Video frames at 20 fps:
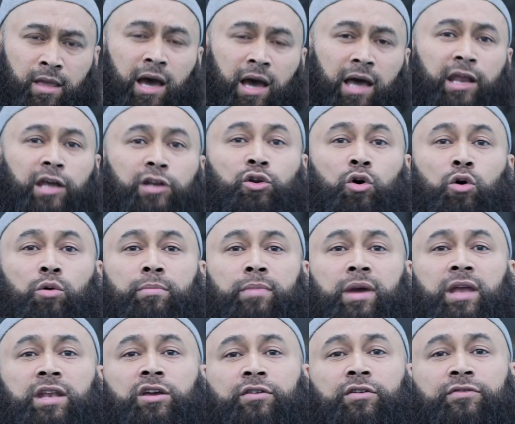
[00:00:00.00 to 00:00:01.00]
And I know
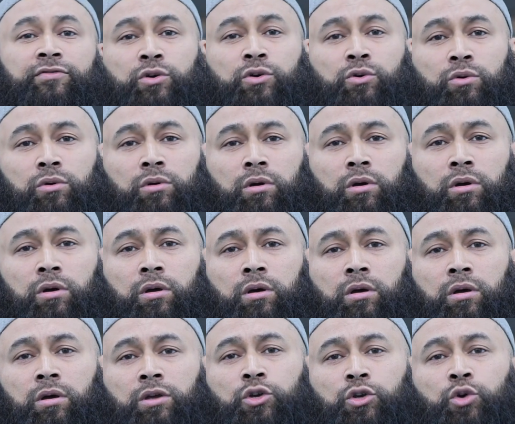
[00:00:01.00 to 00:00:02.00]
many of you
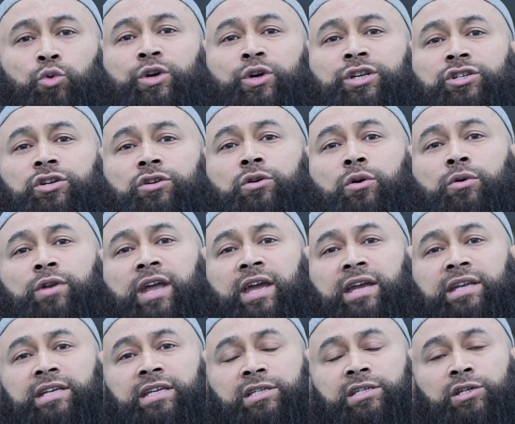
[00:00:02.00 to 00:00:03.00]
you wish to
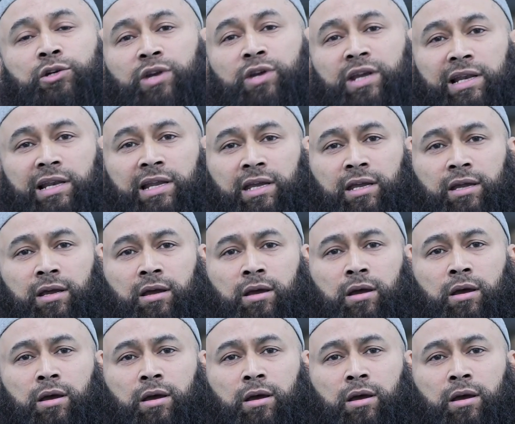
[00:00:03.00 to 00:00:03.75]
donate discreetly,